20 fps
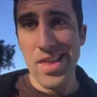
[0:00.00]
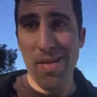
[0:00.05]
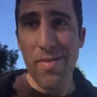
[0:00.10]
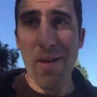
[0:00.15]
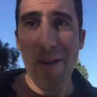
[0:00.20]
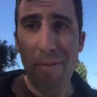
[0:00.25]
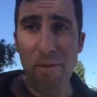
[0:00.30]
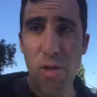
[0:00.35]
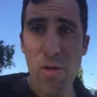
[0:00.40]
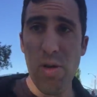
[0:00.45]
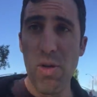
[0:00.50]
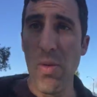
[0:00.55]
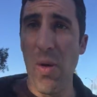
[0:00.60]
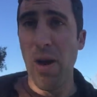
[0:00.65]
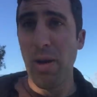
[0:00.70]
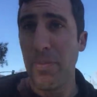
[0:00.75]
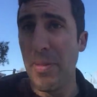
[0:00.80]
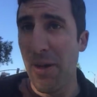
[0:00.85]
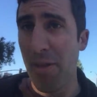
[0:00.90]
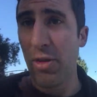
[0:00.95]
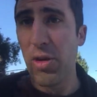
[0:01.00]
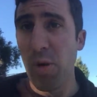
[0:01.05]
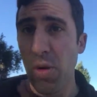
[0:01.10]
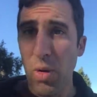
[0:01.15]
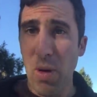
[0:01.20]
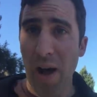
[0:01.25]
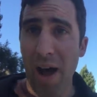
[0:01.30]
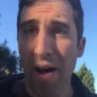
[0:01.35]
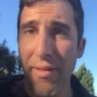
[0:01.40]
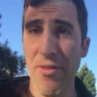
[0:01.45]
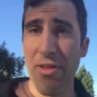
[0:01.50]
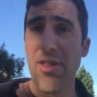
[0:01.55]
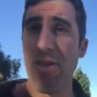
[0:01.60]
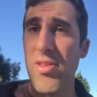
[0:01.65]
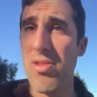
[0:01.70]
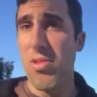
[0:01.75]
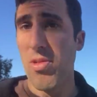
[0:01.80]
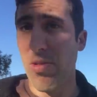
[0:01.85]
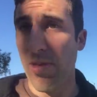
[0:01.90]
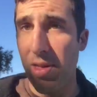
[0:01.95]
Sometimes when you walk by the Google
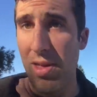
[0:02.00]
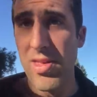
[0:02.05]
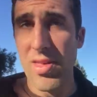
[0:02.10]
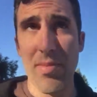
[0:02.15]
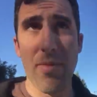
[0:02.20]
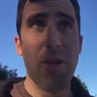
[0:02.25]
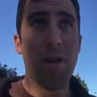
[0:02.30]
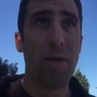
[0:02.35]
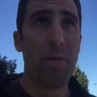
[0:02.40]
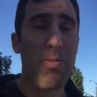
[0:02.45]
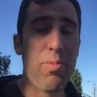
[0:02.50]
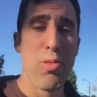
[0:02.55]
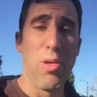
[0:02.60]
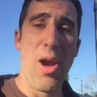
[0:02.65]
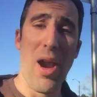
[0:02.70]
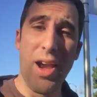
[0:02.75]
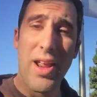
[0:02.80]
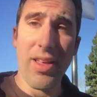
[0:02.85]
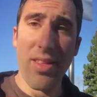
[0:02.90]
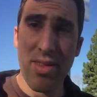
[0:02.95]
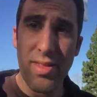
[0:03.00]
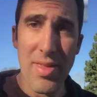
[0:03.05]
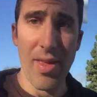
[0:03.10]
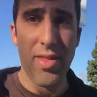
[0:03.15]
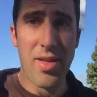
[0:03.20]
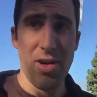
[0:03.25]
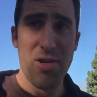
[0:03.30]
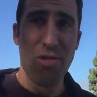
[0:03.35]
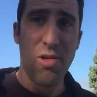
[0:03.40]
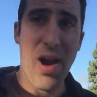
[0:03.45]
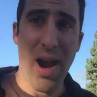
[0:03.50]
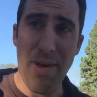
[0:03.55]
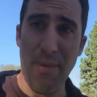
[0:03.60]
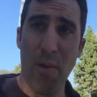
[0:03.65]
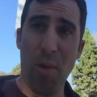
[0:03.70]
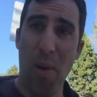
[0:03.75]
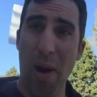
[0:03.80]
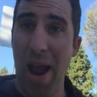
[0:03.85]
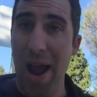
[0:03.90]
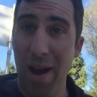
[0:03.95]
offices, you'll see some of their products that they
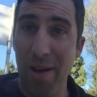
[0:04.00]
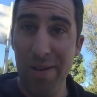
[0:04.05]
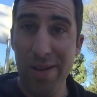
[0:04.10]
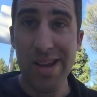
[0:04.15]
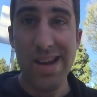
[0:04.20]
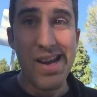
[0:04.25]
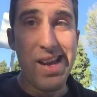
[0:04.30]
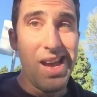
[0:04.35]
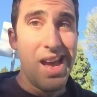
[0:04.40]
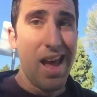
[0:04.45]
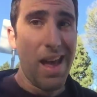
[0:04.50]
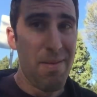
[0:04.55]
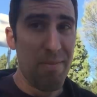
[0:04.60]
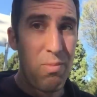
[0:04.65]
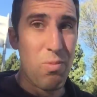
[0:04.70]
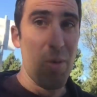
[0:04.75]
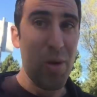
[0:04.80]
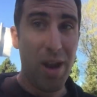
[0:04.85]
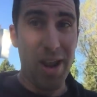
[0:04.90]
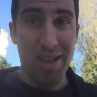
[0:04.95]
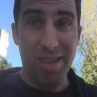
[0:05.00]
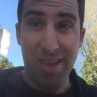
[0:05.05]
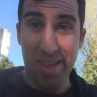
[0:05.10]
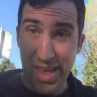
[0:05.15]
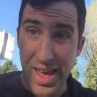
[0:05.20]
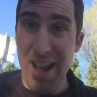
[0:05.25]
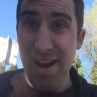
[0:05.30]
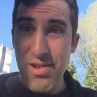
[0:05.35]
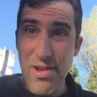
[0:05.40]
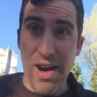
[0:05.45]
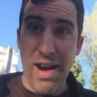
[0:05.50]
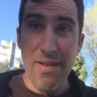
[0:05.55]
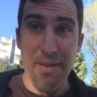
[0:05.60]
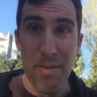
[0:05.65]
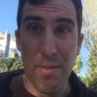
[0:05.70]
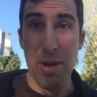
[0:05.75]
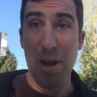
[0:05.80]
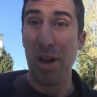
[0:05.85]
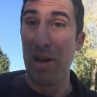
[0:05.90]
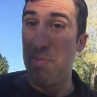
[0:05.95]
drive around. And when I say they drive,
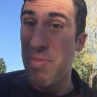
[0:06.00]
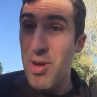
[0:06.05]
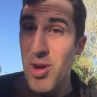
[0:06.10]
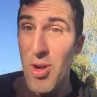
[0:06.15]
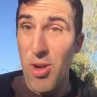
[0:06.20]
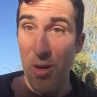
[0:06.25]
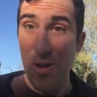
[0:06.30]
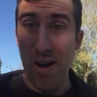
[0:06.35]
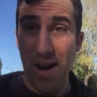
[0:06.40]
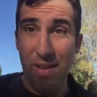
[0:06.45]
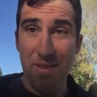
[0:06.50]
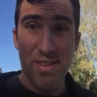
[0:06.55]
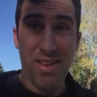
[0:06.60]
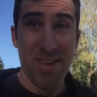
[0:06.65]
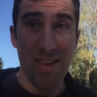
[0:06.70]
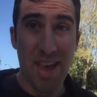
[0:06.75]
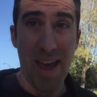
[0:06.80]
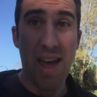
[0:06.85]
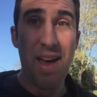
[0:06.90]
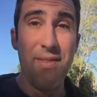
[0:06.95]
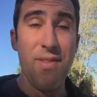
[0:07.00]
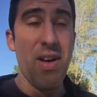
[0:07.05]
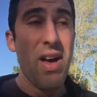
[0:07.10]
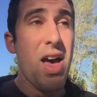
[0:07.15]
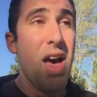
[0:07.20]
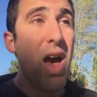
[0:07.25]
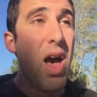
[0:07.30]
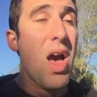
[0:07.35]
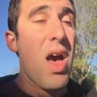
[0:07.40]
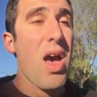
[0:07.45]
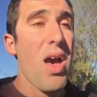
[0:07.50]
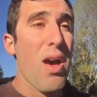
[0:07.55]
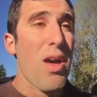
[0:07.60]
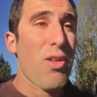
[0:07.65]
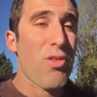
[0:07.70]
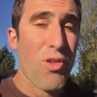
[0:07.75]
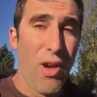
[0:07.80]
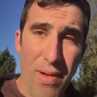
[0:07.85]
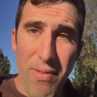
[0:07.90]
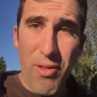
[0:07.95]
I mean a computer drives, because they have
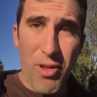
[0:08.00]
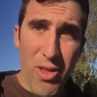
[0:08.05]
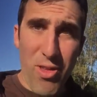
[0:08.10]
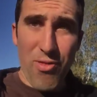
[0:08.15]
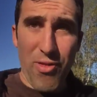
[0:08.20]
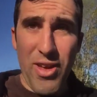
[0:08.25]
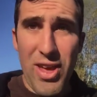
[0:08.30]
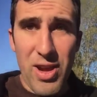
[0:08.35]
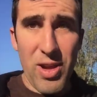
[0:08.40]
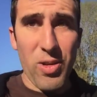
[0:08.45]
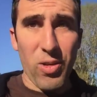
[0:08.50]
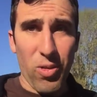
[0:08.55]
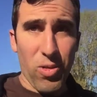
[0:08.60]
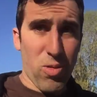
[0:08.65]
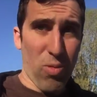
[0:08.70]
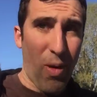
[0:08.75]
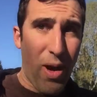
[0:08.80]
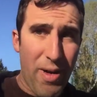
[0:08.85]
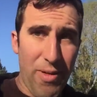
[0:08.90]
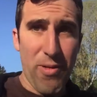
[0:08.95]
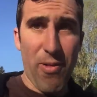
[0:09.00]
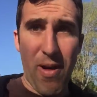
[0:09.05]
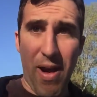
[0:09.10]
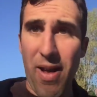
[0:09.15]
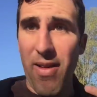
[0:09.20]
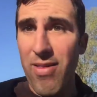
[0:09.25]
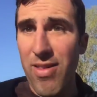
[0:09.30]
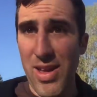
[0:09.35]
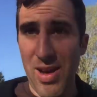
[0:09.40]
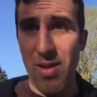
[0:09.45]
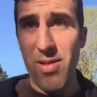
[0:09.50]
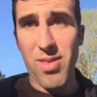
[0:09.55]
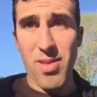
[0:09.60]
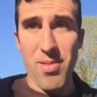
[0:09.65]
driverless vehicles riding around here